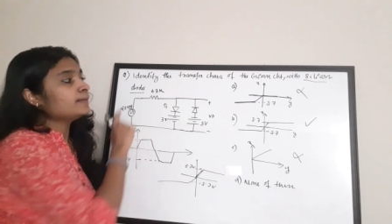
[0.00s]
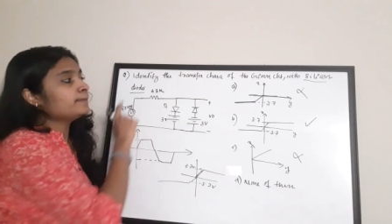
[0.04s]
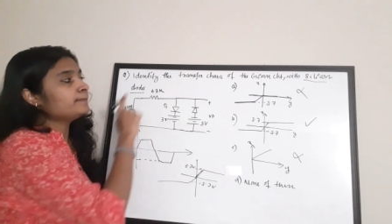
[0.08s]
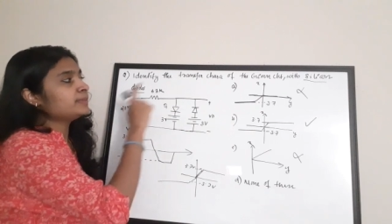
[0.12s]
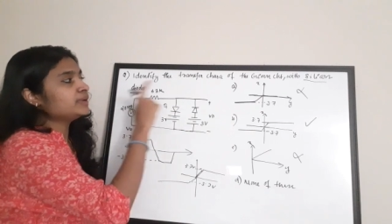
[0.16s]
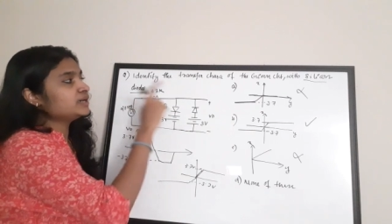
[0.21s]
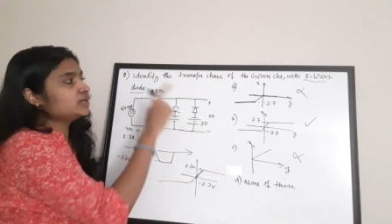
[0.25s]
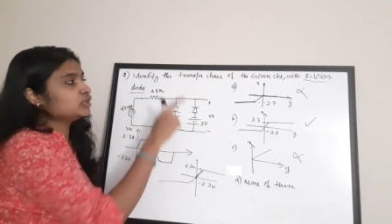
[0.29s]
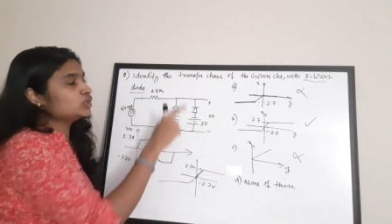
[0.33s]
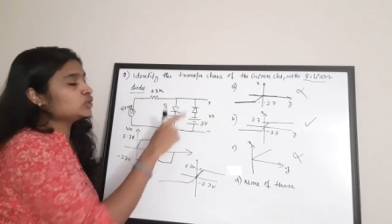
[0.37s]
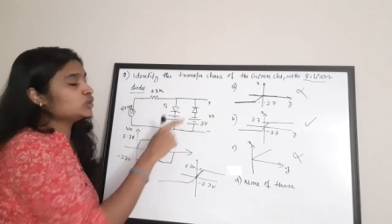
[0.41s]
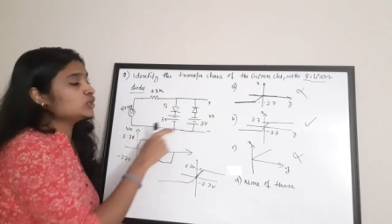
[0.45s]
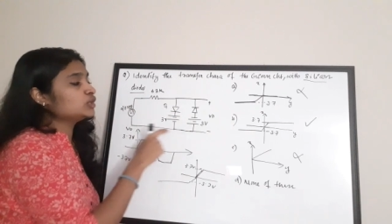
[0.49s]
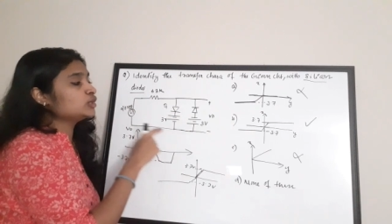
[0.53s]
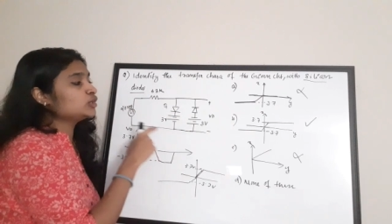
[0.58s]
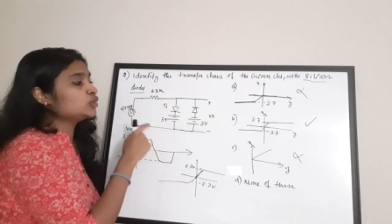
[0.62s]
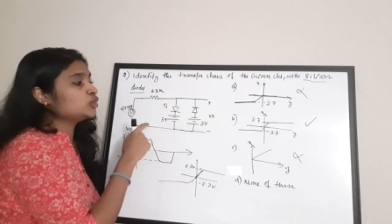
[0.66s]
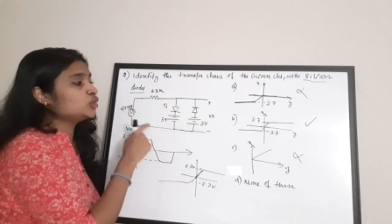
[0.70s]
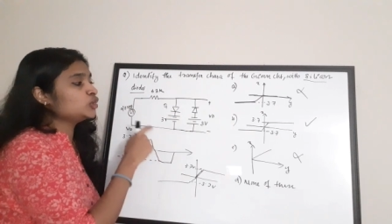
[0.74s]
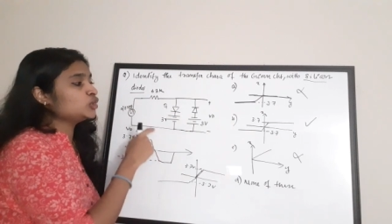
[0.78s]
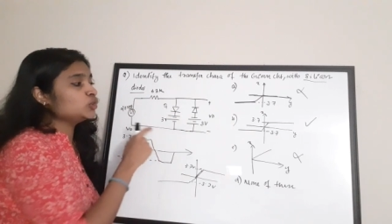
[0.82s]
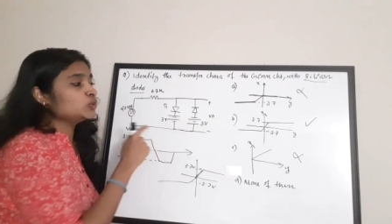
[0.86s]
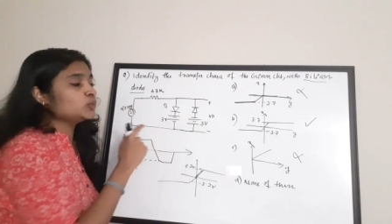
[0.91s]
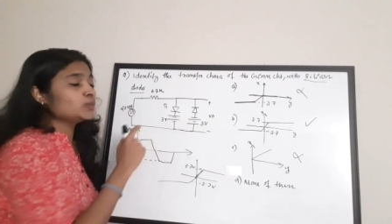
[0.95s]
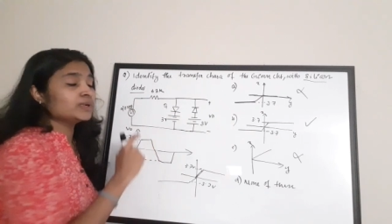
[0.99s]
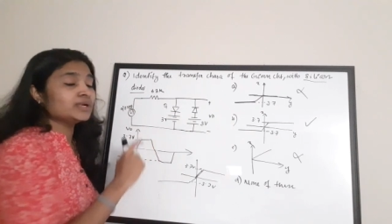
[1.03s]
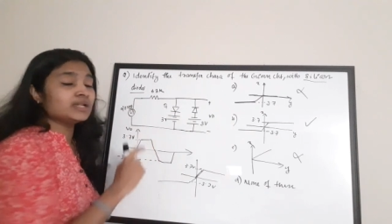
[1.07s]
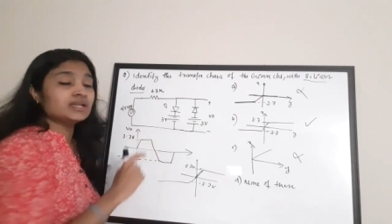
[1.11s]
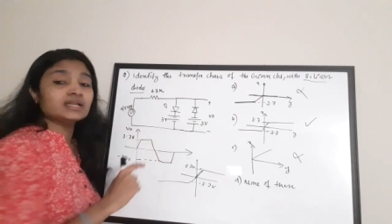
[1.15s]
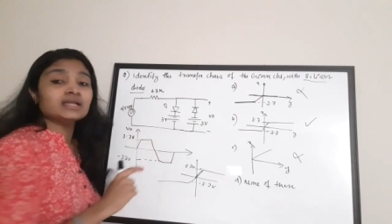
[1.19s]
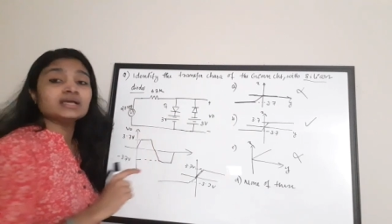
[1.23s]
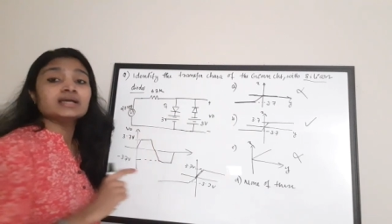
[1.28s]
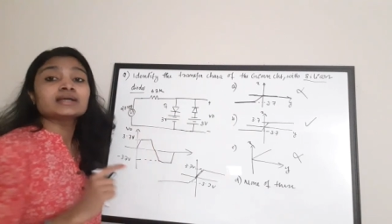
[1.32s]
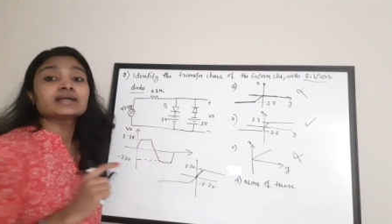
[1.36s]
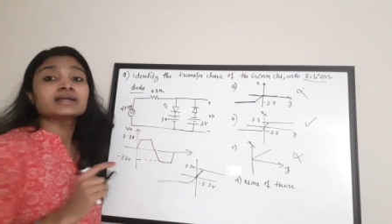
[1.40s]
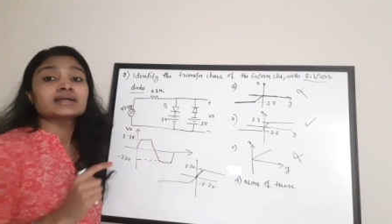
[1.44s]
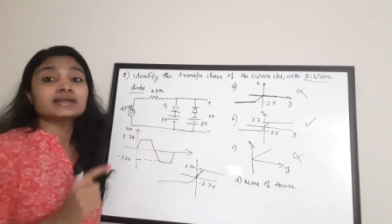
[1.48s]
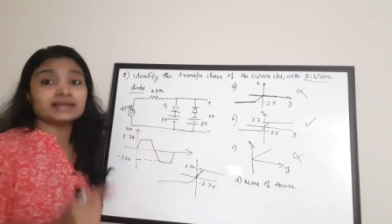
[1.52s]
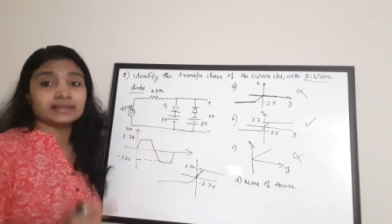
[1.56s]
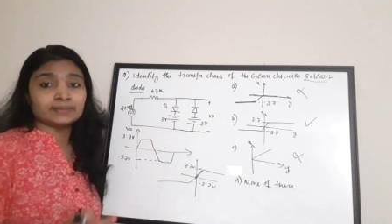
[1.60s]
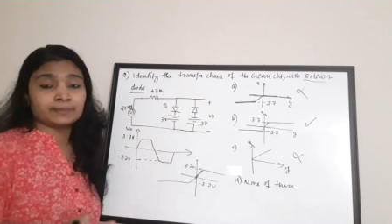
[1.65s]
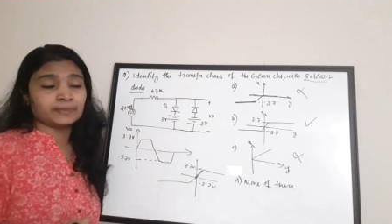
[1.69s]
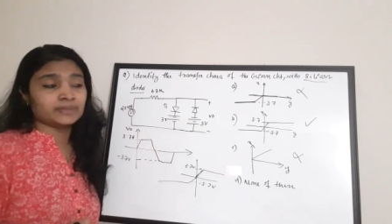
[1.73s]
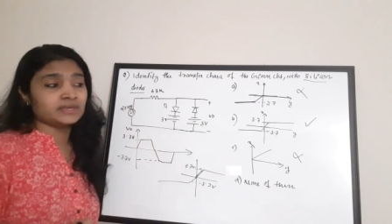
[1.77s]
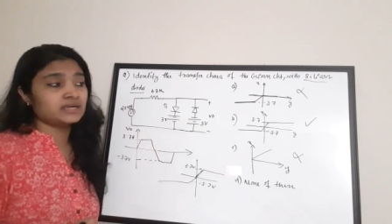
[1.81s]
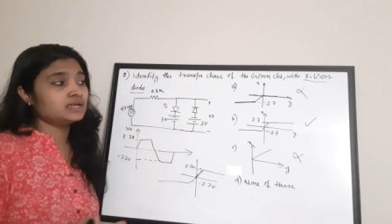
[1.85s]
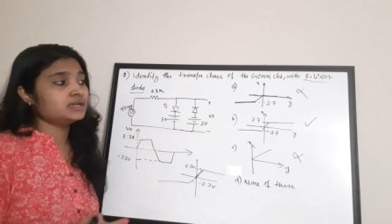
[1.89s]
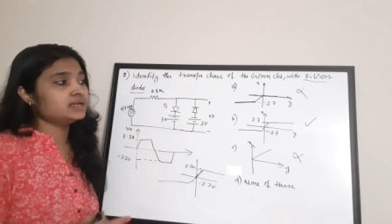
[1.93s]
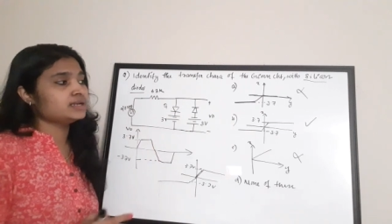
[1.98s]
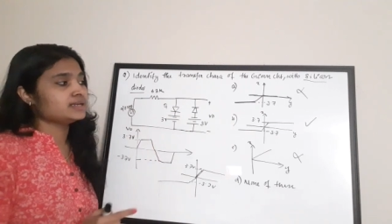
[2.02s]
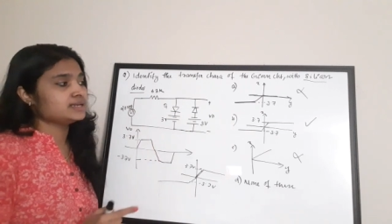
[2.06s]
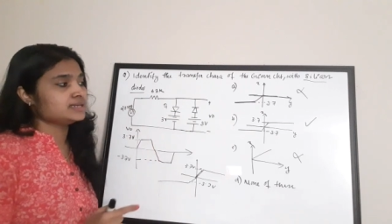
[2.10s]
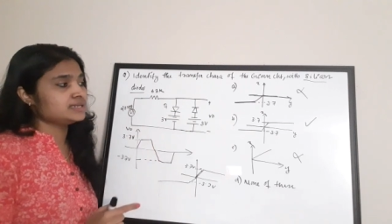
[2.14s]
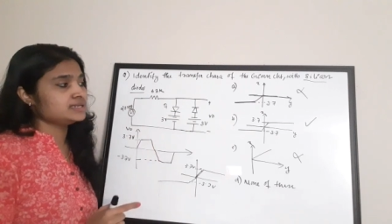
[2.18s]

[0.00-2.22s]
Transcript: particular dual clipper